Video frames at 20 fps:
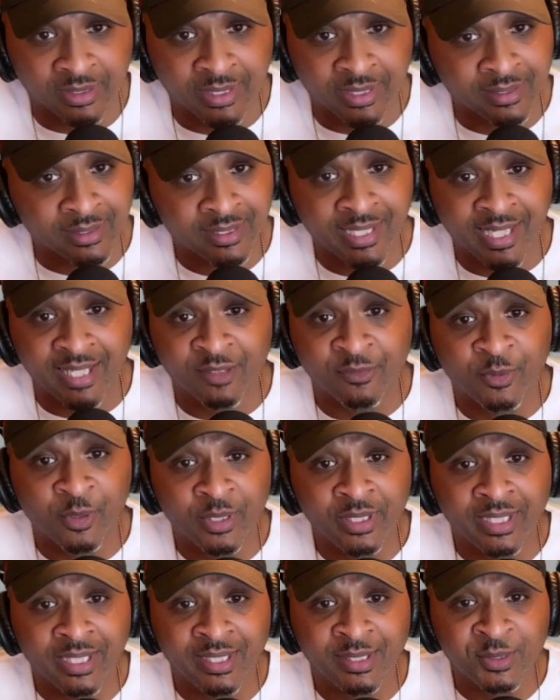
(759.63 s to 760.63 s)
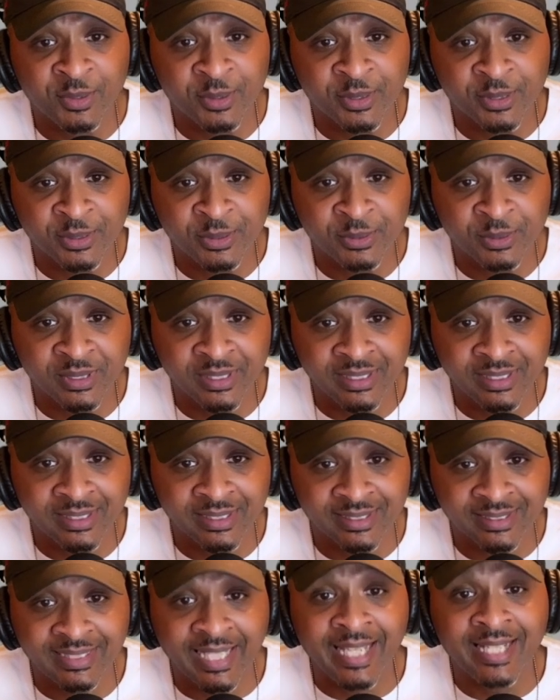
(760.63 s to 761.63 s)
California ain't doing too good.
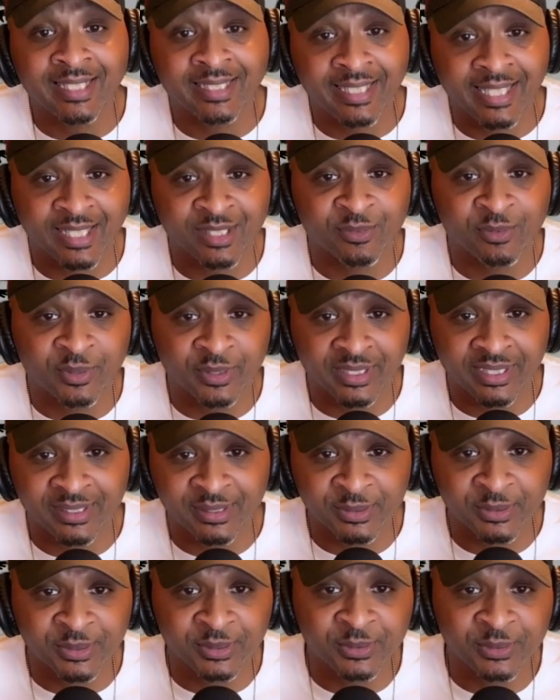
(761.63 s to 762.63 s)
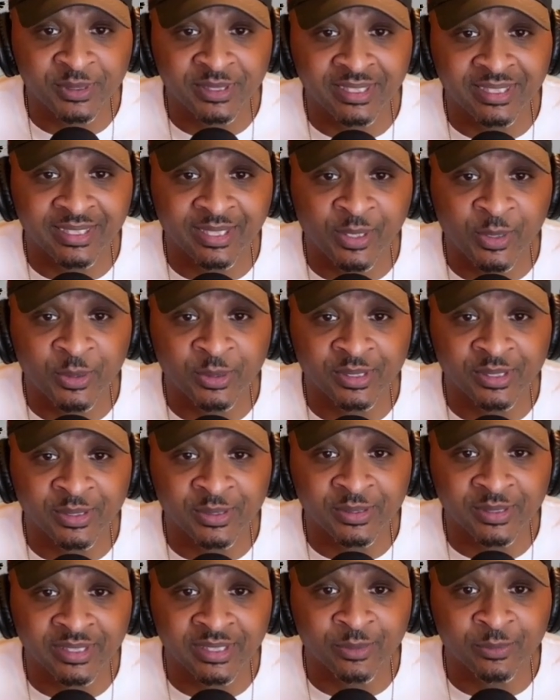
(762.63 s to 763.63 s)
The state of California ain't doing too good at holding
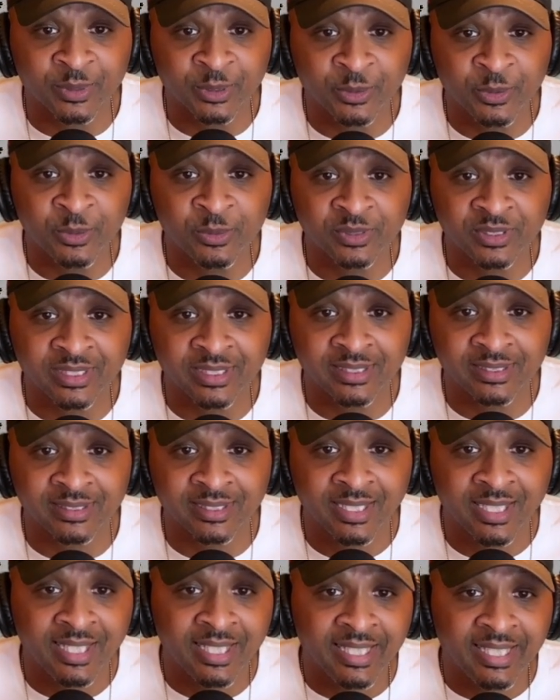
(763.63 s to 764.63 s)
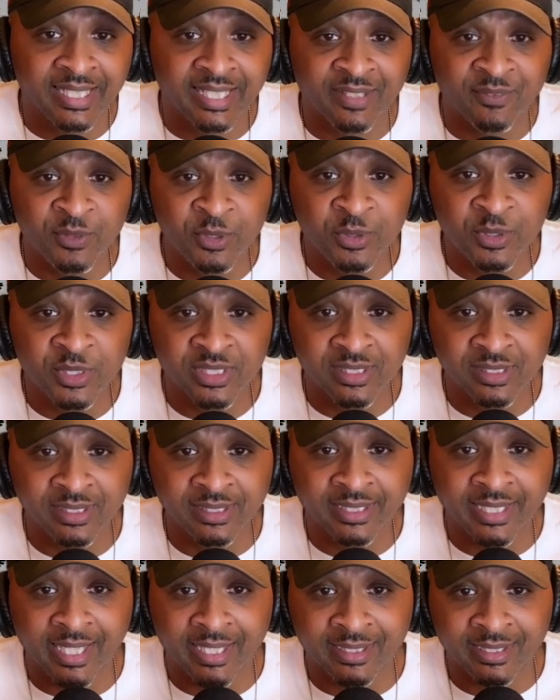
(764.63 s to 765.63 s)
on good recruits. Because if you just
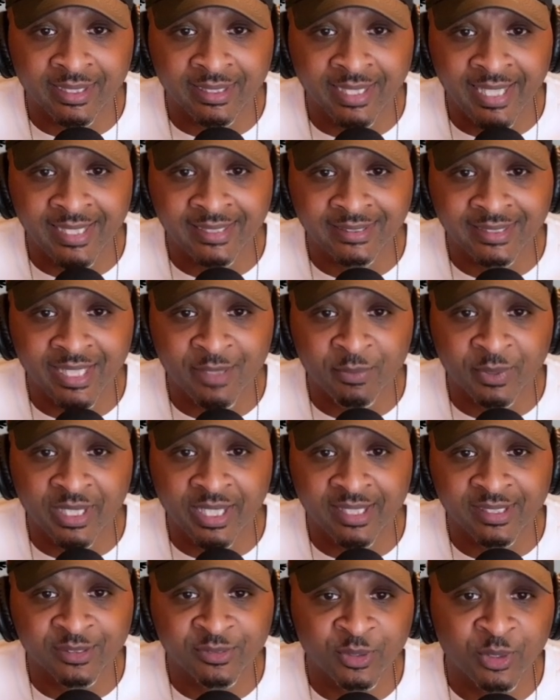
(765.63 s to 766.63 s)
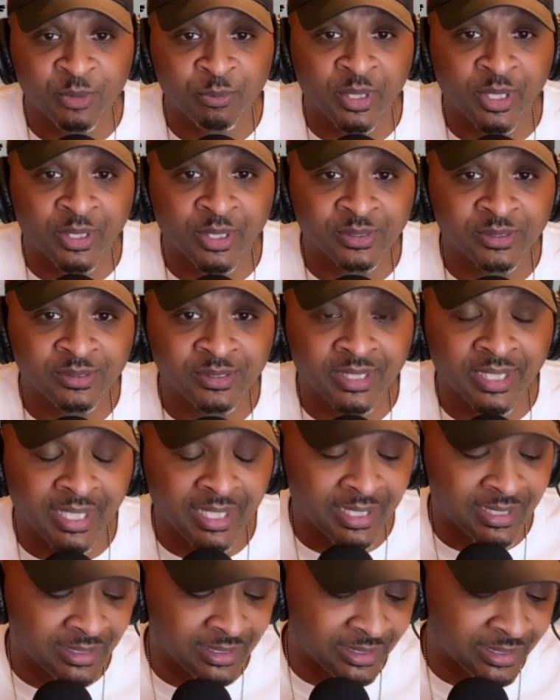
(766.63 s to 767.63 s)
look at the landscape of college football, you
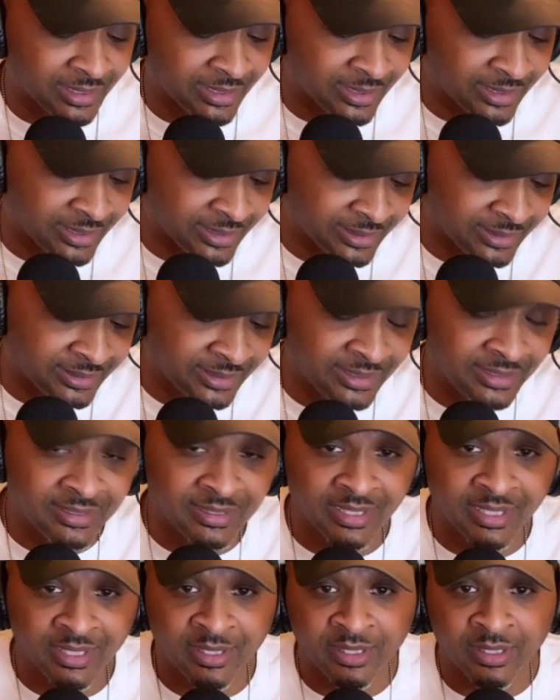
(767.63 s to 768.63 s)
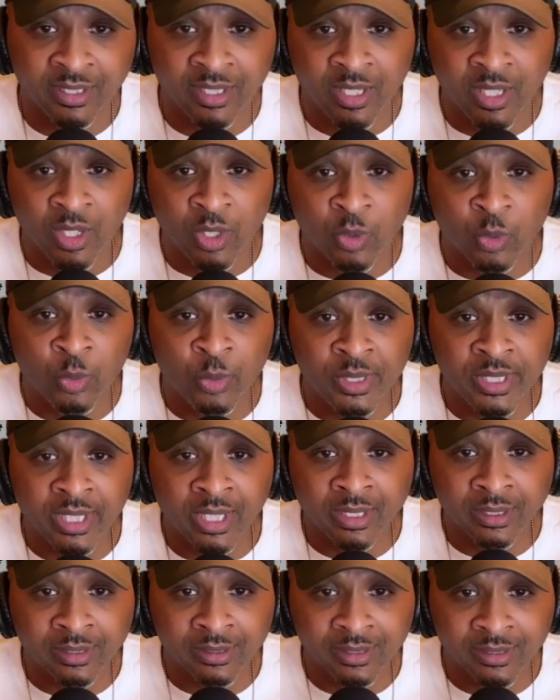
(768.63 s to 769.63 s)
got DJ
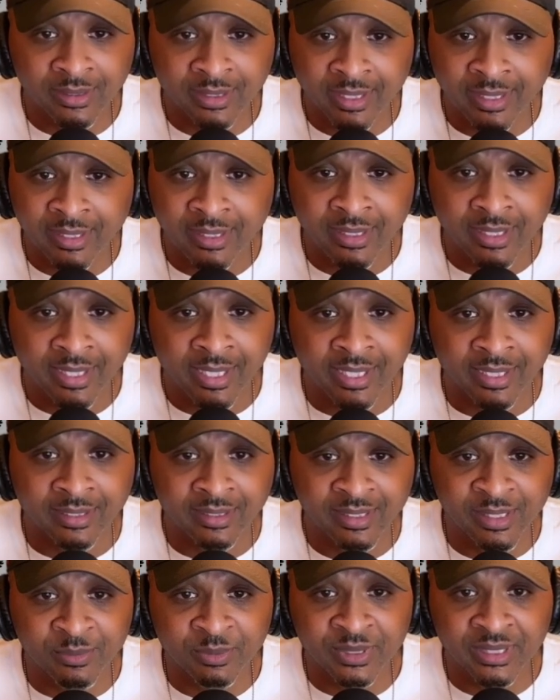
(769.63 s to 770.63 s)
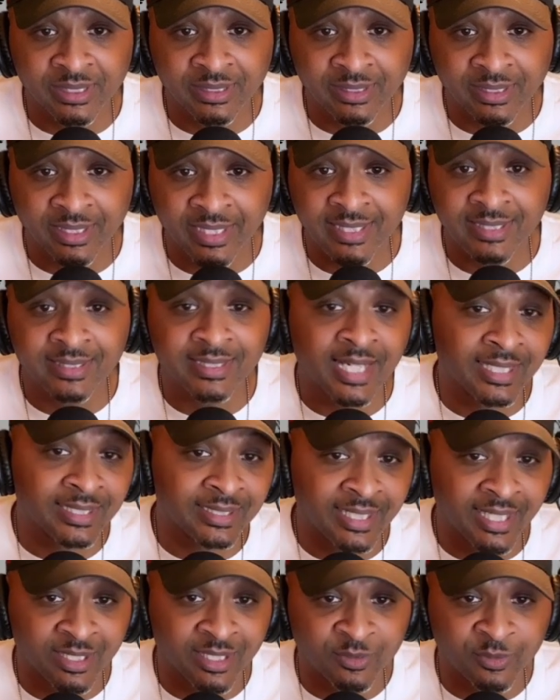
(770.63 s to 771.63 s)
Uiagalelei at Clemson, he's out of
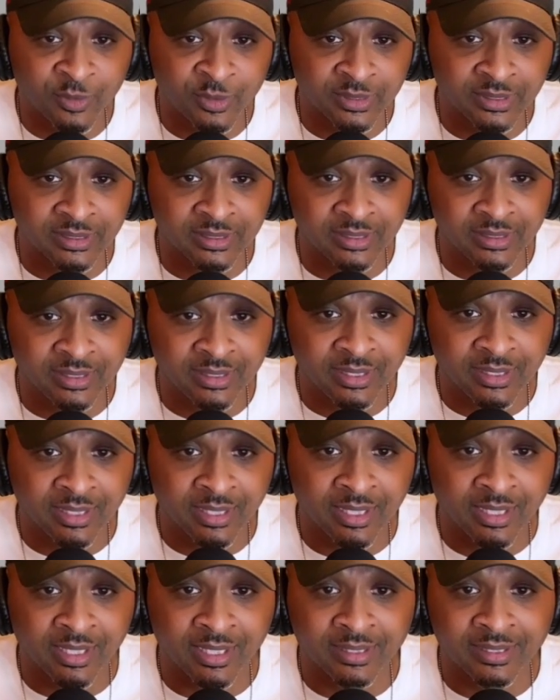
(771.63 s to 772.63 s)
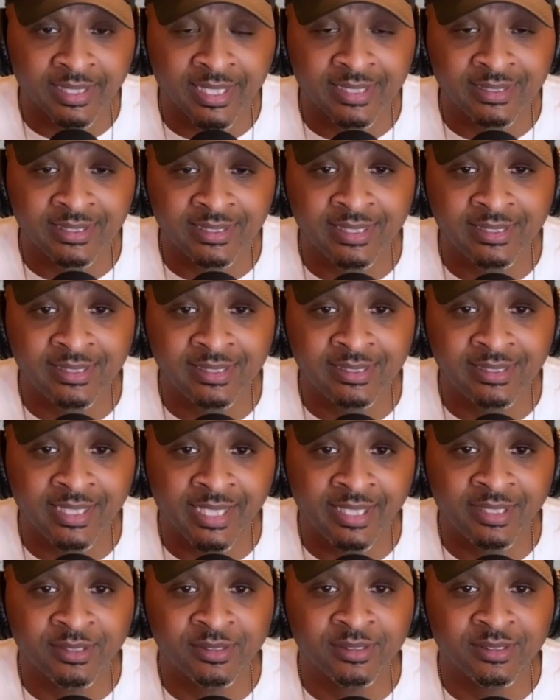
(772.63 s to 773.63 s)
California. You got JT
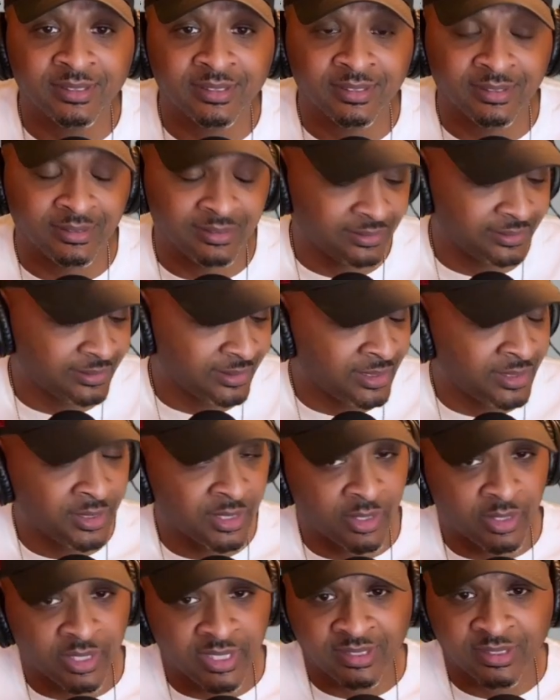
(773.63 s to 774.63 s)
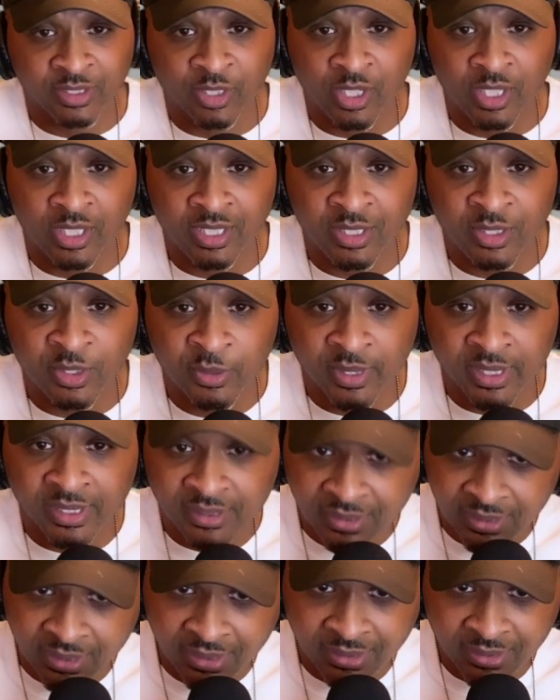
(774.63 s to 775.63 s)
Daniels, he started at
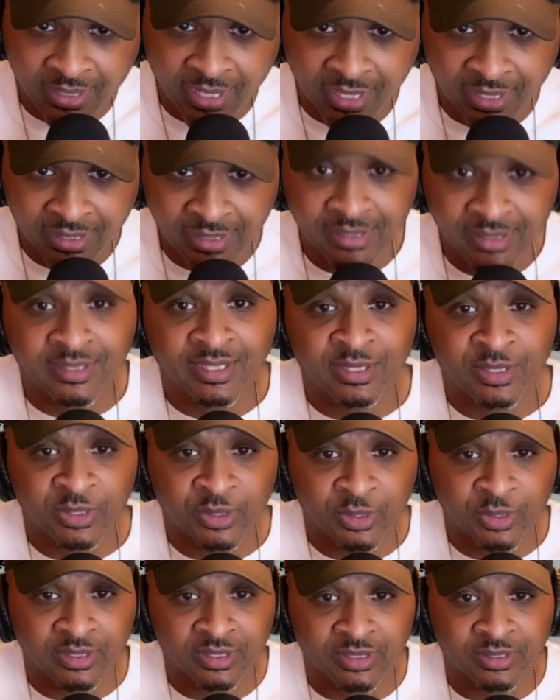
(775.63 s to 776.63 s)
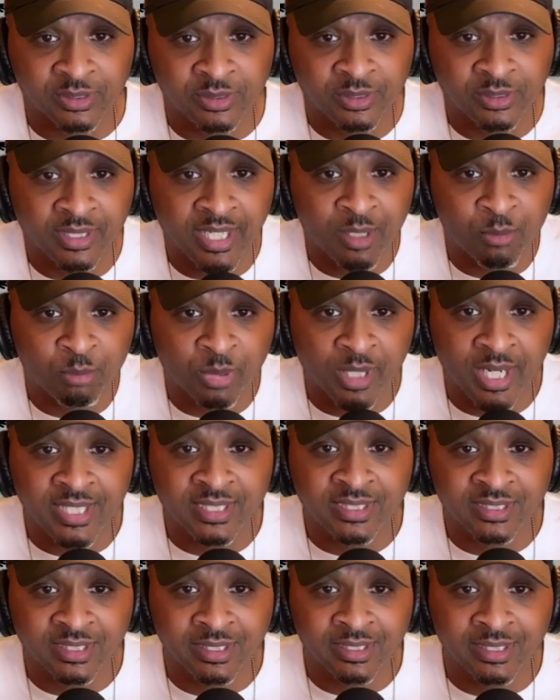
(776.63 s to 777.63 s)
USC, now he's at Georgia. You got
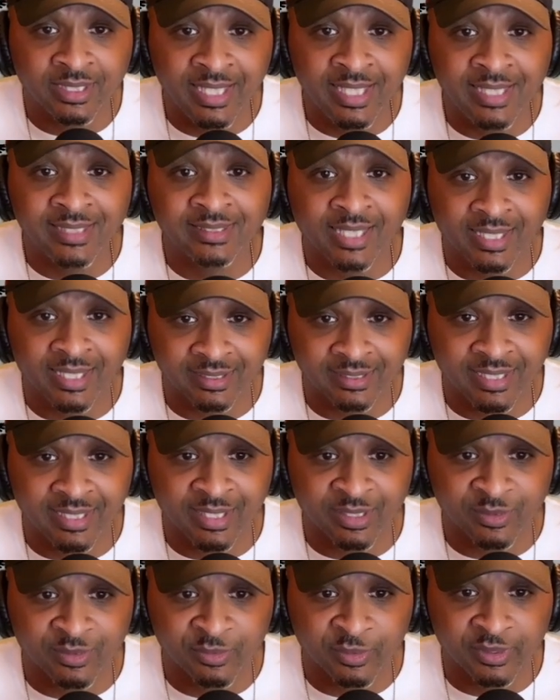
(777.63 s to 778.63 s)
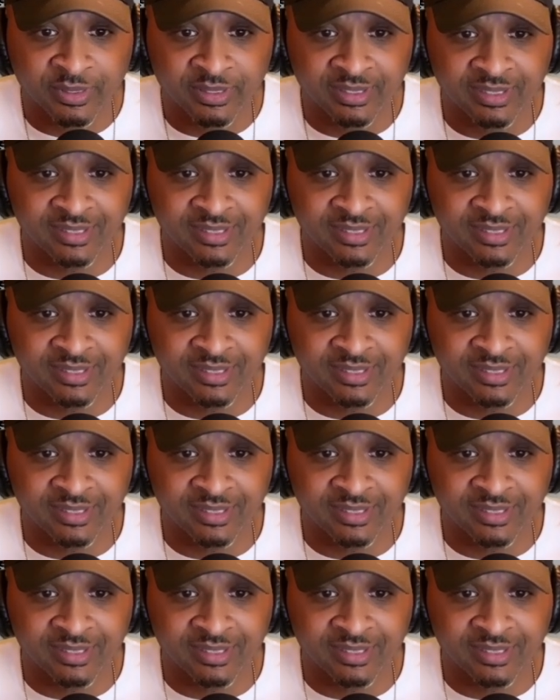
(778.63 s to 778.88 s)
Bryce Young, he's out of California.